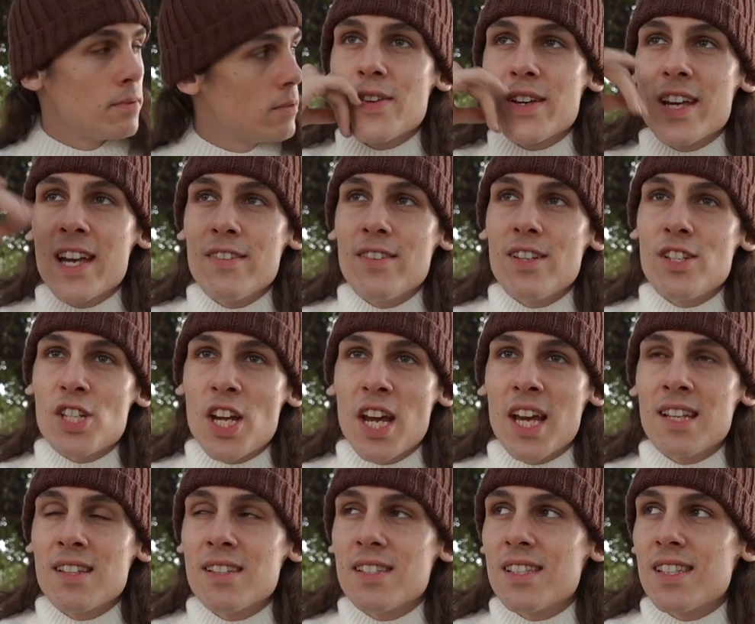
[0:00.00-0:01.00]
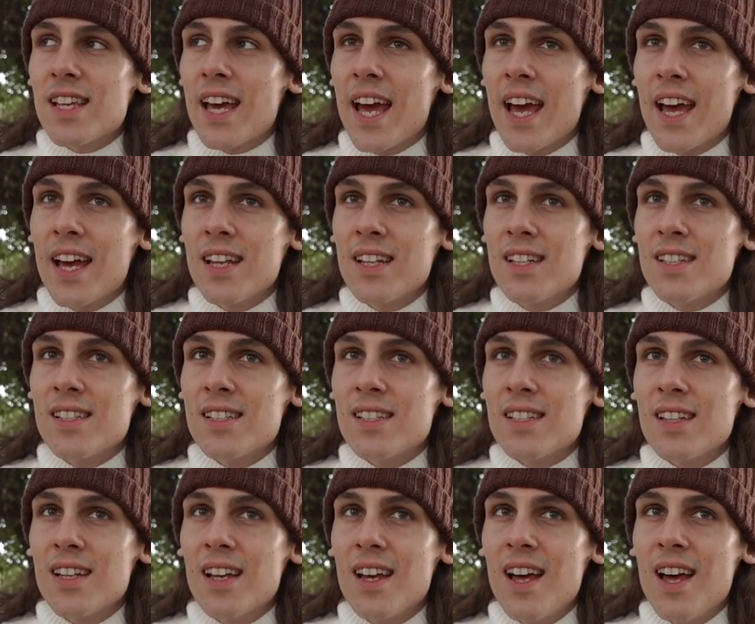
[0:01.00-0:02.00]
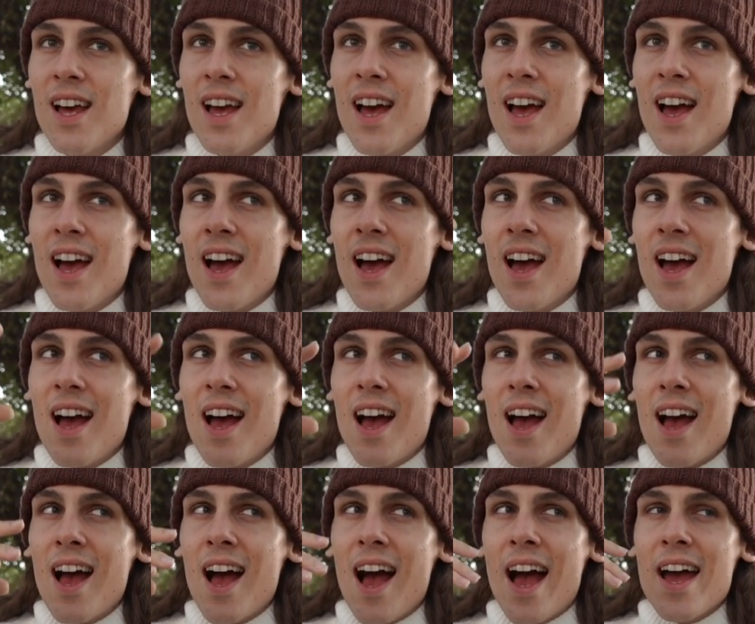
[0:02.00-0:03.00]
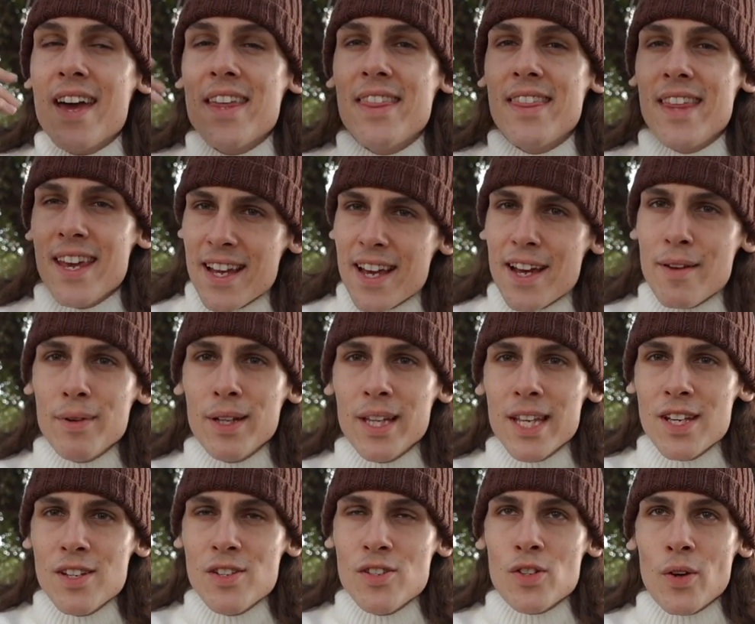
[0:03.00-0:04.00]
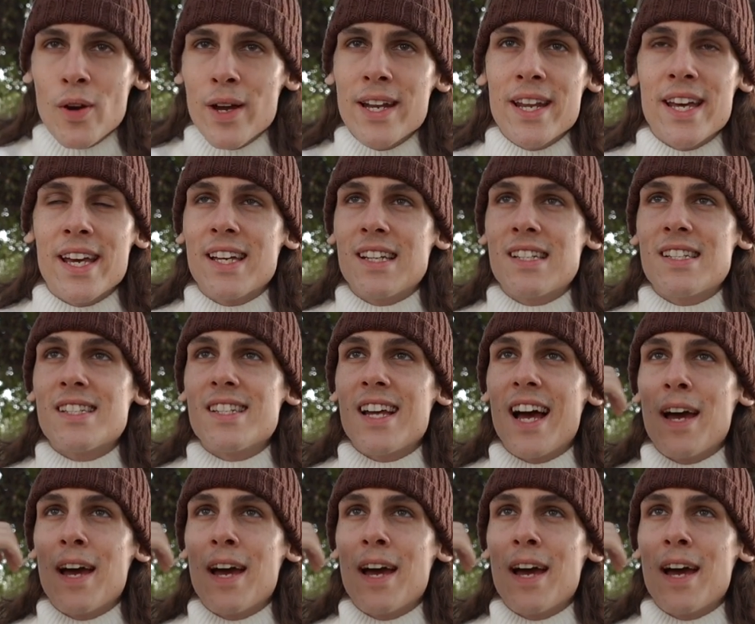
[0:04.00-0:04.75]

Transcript: So I gave it a chance and I think I really enjoyed it.